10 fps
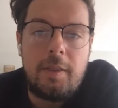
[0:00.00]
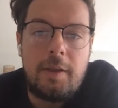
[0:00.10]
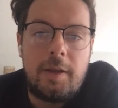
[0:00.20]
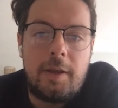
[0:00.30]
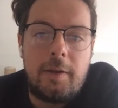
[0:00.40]

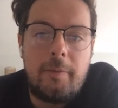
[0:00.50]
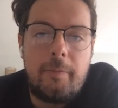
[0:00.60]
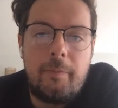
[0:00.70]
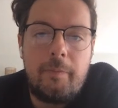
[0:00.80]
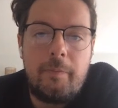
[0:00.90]
And then,
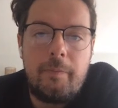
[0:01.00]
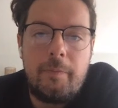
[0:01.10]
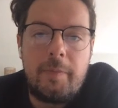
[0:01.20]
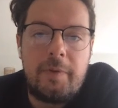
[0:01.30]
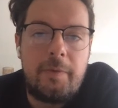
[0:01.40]

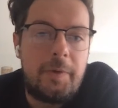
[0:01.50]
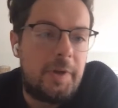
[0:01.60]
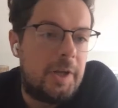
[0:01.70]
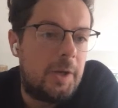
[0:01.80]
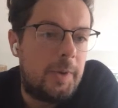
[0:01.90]

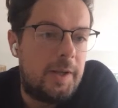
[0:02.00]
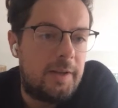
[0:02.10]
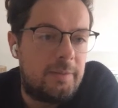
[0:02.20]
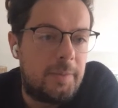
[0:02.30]
before you know it,